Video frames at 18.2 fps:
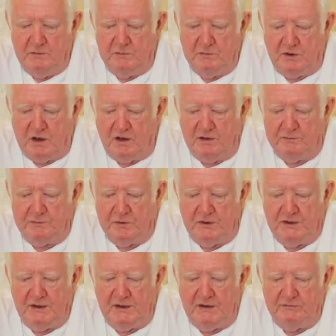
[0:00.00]
But I
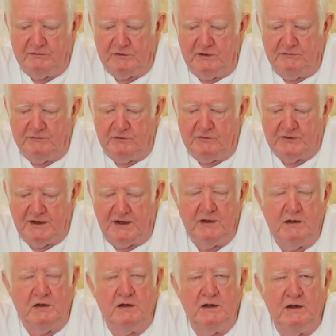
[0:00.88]
believe that if you
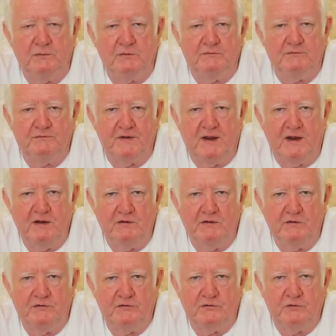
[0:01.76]
take a leap of
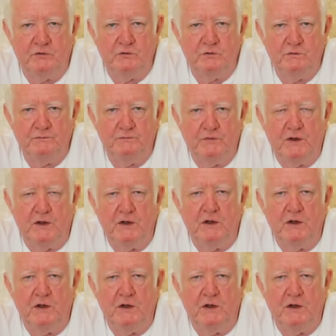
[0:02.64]
faith soon,